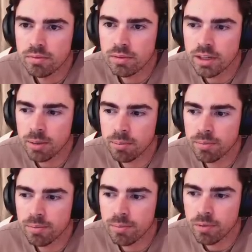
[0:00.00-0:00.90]
Yeah.
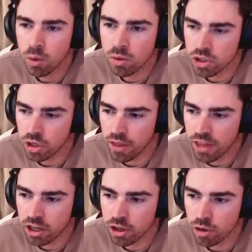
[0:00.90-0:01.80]
No one's on it.
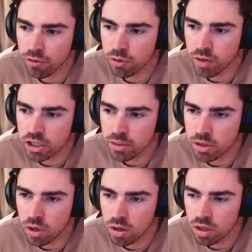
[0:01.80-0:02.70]
They're going to go for the rush them. Oh,